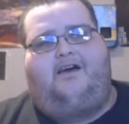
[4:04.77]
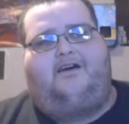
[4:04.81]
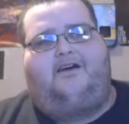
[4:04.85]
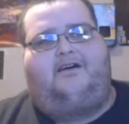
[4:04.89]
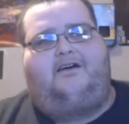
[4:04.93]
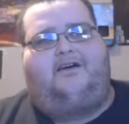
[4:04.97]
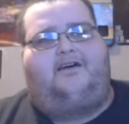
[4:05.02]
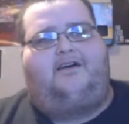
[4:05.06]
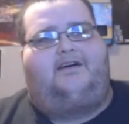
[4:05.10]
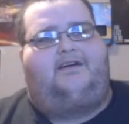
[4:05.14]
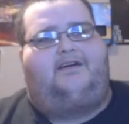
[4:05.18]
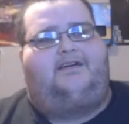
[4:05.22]

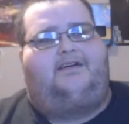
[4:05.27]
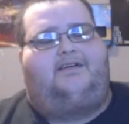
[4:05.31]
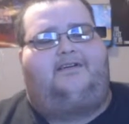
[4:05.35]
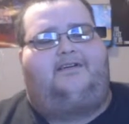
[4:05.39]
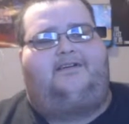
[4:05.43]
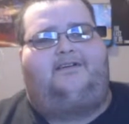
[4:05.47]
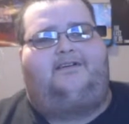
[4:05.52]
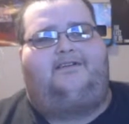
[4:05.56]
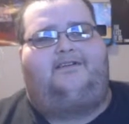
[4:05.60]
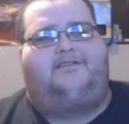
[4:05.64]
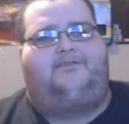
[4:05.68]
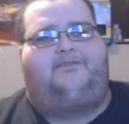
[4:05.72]
Uh,
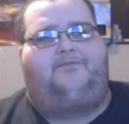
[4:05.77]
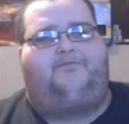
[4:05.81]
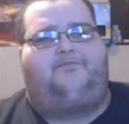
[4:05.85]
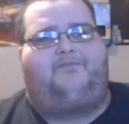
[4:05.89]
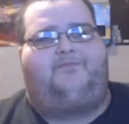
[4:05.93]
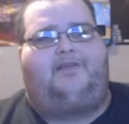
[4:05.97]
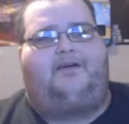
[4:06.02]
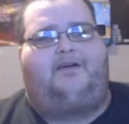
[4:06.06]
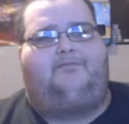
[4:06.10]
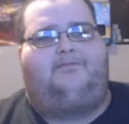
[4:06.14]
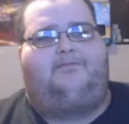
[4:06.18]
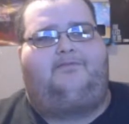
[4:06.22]

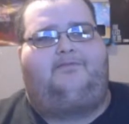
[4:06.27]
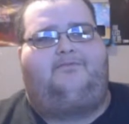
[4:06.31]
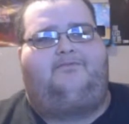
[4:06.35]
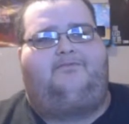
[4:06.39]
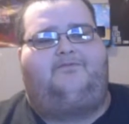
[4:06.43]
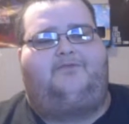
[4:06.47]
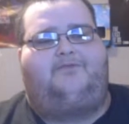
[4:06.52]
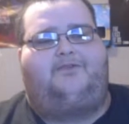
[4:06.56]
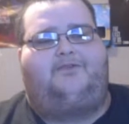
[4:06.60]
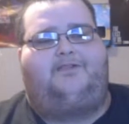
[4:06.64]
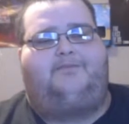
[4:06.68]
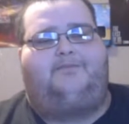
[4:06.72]
I'm
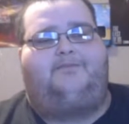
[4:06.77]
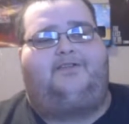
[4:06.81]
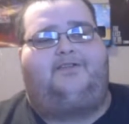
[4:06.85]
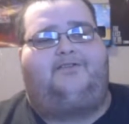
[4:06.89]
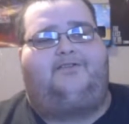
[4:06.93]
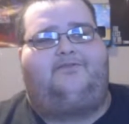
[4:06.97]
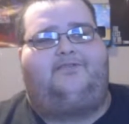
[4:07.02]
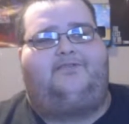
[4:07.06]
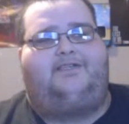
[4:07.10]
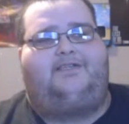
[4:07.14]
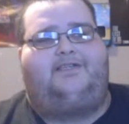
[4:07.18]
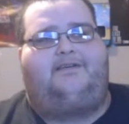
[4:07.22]
for number
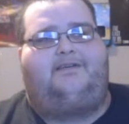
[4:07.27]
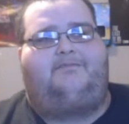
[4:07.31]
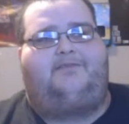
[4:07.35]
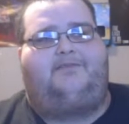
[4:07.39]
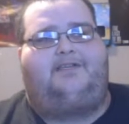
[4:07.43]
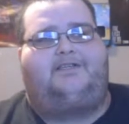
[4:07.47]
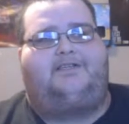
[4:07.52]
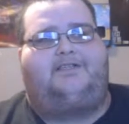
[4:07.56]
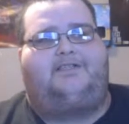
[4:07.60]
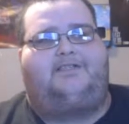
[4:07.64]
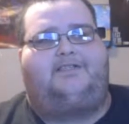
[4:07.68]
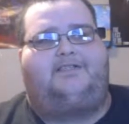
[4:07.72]
three. I'm
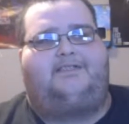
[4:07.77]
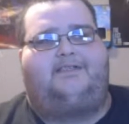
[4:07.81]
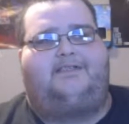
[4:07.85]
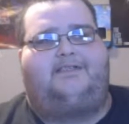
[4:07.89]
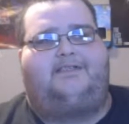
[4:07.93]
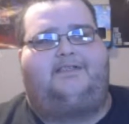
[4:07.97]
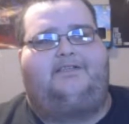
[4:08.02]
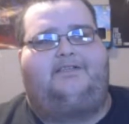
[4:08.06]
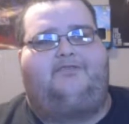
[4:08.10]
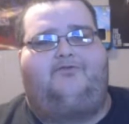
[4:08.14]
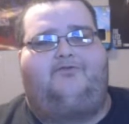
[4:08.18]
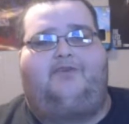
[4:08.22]
gonna
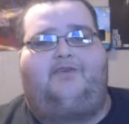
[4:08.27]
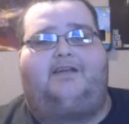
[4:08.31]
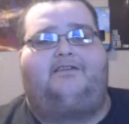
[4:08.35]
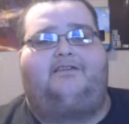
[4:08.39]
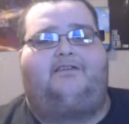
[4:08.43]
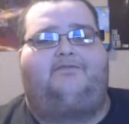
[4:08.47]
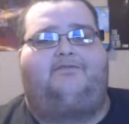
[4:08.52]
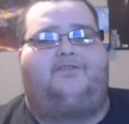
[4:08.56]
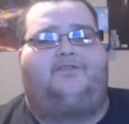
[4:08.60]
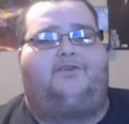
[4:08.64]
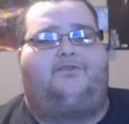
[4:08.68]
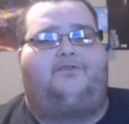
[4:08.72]
say Grand
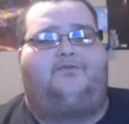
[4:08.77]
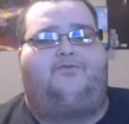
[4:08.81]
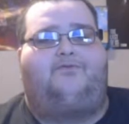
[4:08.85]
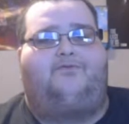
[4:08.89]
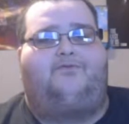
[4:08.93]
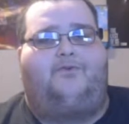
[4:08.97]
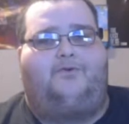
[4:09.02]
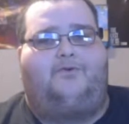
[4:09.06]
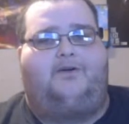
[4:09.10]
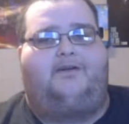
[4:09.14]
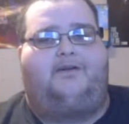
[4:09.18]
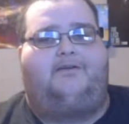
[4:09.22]
Theft Auto
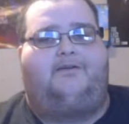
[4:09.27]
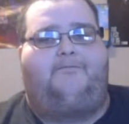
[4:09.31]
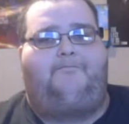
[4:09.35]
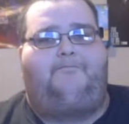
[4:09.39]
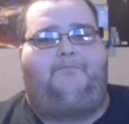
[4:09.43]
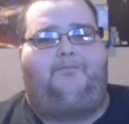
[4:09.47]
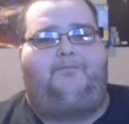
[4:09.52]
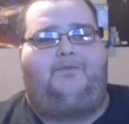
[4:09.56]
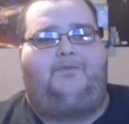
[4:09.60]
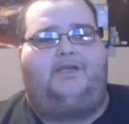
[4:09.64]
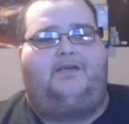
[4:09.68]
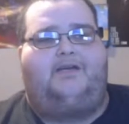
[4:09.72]
Four.
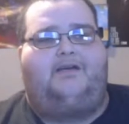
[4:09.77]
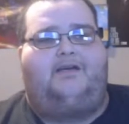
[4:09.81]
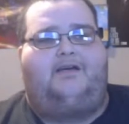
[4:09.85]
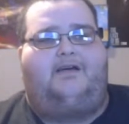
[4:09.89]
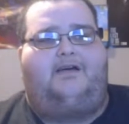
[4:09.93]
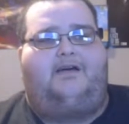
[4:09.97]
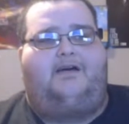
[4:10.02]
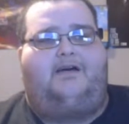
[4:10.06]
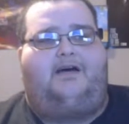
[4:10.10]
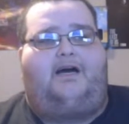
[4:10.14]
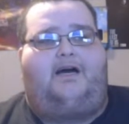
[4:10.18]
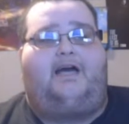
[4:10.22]

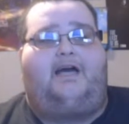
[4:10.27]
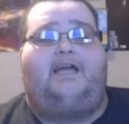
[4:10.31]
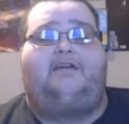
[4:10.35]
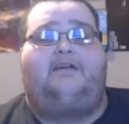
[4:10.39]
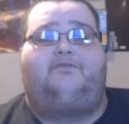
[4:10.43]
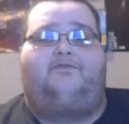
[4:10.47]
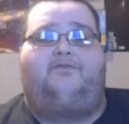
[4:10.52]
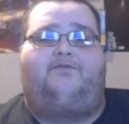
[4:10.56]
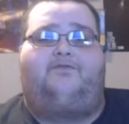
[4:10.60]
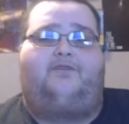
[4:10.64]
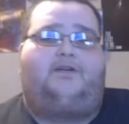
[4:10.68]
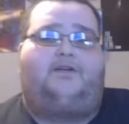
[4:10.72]
I
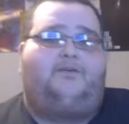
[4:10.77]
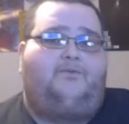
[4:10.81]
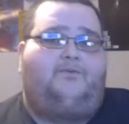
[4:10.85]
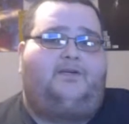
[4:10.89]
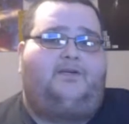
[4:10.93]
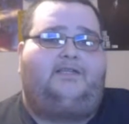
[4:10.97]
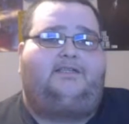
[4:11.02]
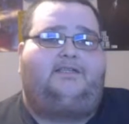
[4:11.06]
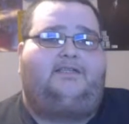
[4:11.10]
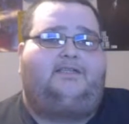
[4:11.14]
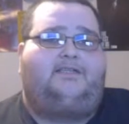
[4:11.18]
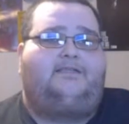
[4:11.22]
had fun
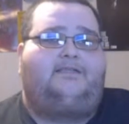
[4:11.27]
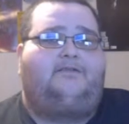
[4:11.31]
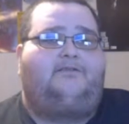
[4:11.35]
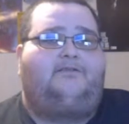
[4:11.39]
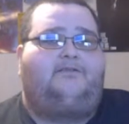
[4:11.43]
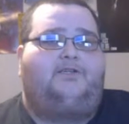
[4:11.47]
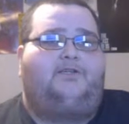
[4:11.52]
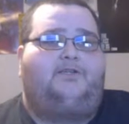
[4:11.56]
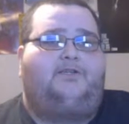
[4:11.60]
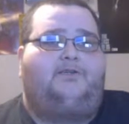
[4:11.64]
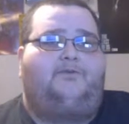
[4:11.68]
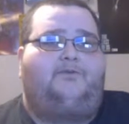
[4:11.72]
with it,
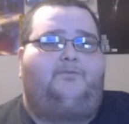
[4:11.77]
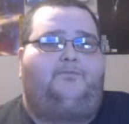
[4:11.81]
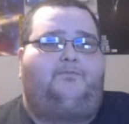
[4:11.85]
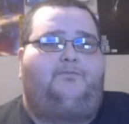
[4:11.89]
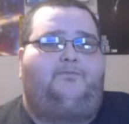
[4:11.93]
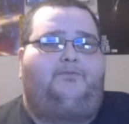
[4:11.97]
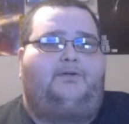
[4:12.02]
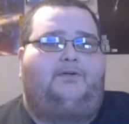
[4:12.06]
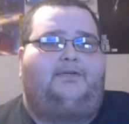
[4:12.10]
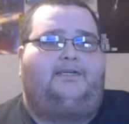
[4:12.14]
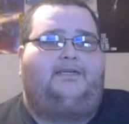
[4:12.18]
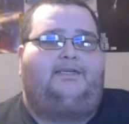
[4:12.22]

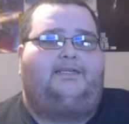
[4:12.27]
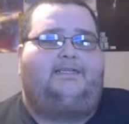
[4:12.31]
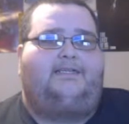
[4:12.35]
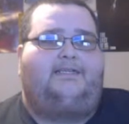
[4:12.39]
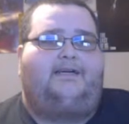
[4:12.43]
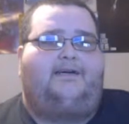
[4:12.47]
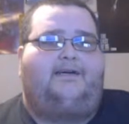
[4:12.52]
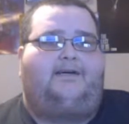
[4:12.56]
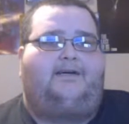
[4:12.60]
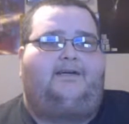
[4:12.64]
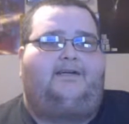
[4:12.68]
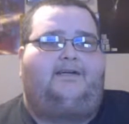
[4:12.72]

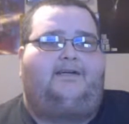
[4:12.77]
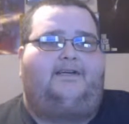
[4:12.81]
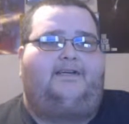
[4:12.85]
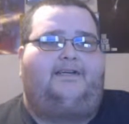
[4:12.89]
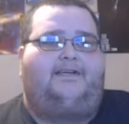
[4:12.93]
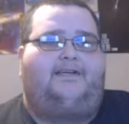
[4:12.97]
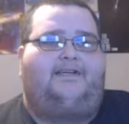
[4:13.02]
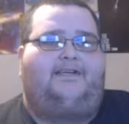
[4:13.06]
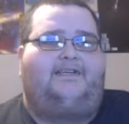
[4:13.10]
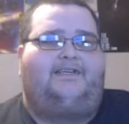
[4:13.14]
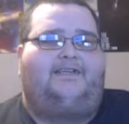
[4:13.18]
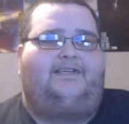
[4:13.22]
but
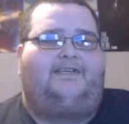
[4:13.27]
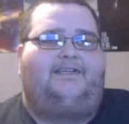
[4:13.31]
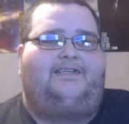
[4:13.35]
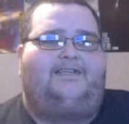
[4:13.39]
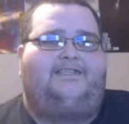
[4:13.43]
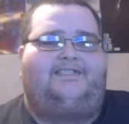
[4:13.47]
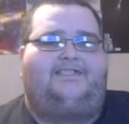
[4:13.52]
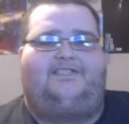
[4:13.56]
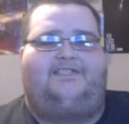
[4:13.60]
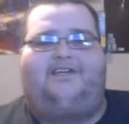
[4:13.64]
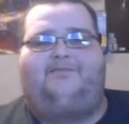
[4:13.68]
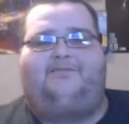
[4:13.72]

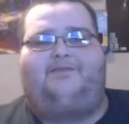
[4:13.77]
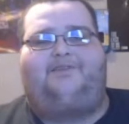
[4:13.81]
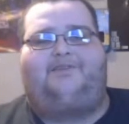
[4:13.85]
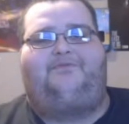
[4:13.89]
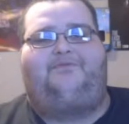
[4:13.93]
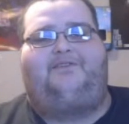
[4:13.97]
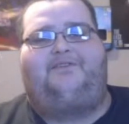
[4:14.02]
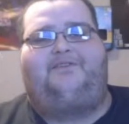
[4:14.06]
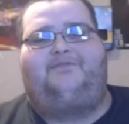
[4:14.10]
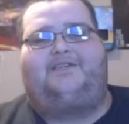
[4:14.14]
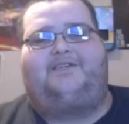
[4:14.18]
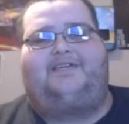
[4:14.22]
it's not my
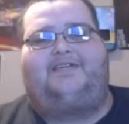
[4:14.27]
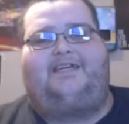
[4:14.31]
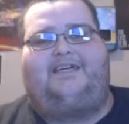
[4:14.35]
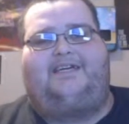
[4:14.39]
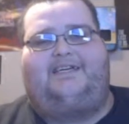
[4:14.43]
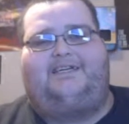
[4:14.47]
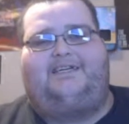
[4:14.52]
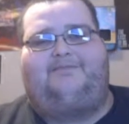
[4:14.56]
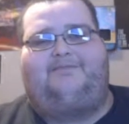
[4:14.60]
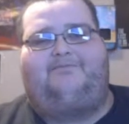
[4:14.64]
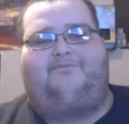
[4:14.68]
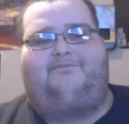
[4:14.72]
favorite
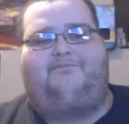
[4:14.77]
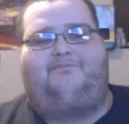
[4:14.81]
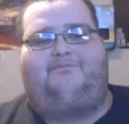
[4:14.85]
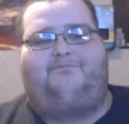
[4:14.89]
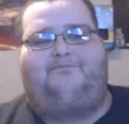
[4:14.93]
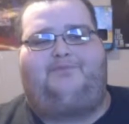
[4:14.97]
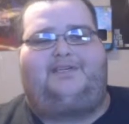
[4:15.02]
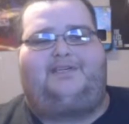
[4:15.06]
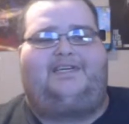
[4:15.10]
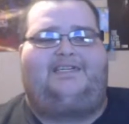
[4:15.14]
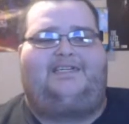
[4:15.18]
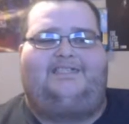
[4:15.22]
game.
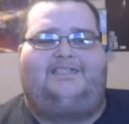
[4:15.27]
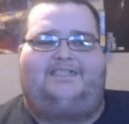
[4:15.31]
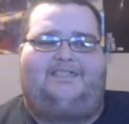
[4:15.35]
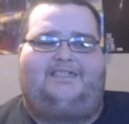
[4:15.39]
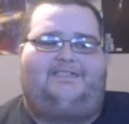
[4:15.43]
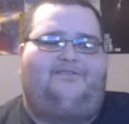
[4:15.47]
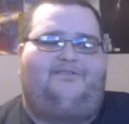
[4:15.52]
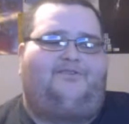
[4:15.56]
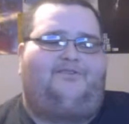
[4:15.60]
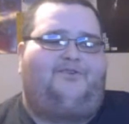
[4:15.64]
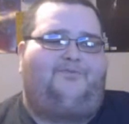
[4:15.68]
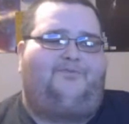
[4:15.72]
But I could
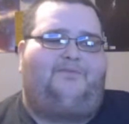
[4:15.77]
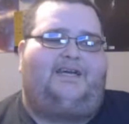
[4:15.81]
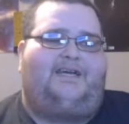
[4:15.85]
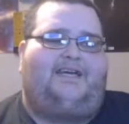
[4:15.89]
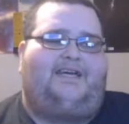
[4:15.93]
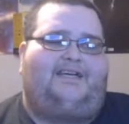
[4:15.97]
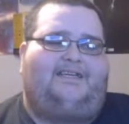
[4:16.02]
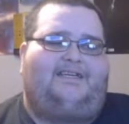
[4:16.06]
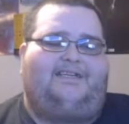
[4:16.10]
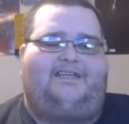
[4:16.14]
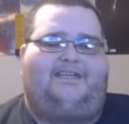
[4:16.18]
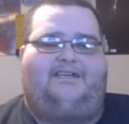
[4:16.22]
still go
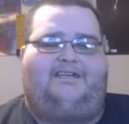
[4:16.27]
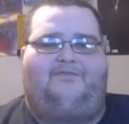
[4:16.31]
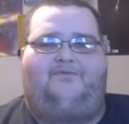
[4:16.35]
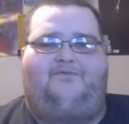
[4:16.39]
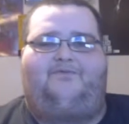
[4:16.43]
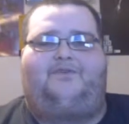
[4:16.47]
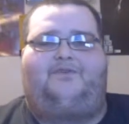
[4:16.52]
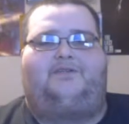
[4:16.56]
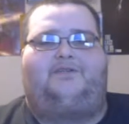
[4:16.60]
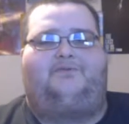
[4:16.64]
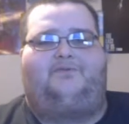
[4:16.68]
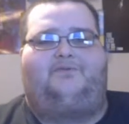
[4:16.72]
back and have
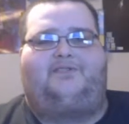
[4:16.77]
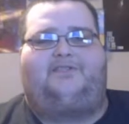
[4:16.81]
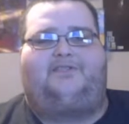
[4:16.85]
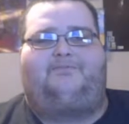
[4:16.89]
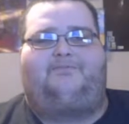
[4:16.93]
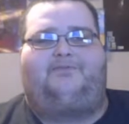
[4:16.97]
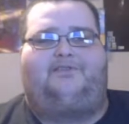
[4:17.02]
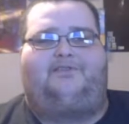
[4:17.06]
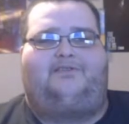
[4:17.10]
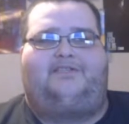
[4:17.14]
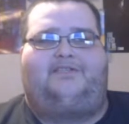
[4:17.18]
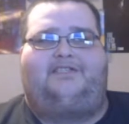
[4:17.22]
fun with the
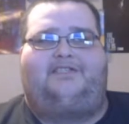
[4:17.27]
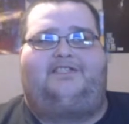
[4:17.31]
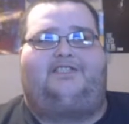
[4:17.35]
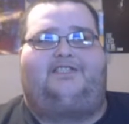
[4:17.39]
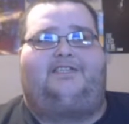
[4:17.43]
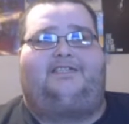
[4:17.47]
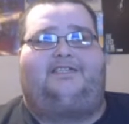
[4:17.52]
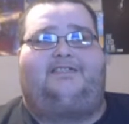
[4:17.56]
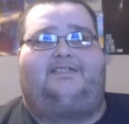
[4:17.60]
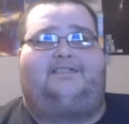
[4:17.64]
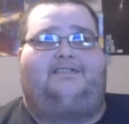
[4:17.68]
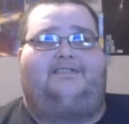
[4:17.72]
police
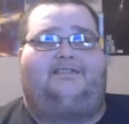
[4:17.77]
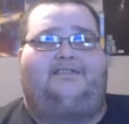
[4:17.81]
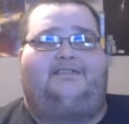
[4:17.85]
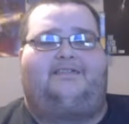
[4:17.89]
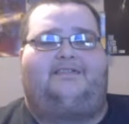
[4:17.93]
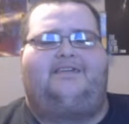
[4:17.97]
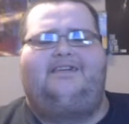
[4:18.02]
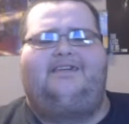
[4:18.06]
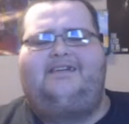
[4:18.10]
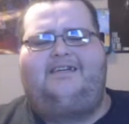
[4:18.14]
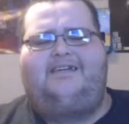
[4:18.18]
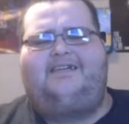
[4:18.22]
chases
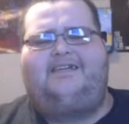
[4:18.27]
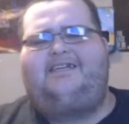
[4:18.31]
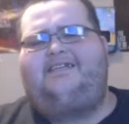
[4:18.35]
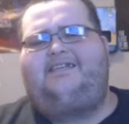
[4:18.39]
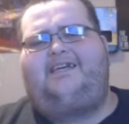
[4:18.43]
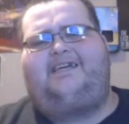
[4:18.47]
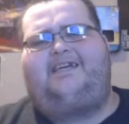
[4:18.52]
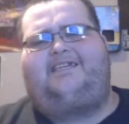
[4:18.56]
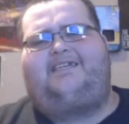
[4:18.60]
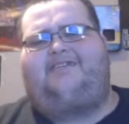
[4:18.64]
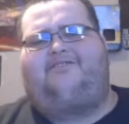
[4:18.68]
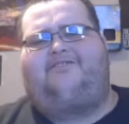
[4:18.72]
in
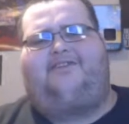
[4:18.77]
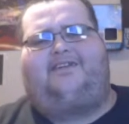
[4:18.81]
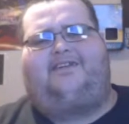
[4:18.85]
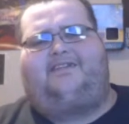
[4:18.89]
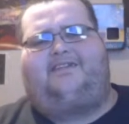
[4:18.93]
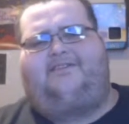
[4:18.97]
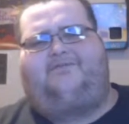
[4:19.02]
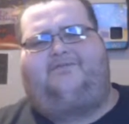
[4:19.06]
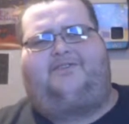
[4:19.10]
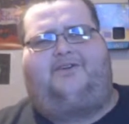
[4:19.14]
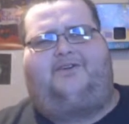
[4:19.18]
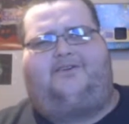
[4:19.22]
any Grand
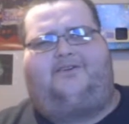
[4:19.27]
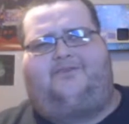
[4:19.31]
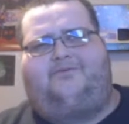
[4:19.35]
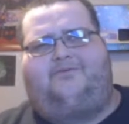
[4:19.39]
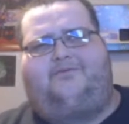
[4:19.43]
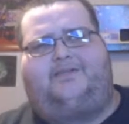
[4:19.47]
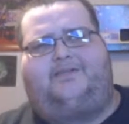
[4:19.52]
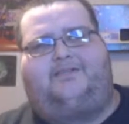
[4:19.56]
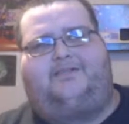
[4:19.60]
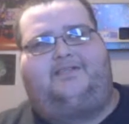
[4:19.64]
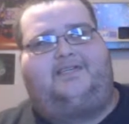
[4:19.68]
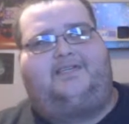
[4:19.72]
Theft Auto,
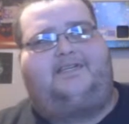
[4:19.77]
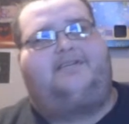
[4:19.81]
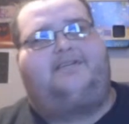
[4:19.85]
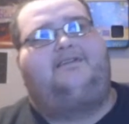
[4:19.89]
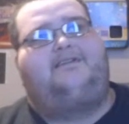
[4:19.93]
really.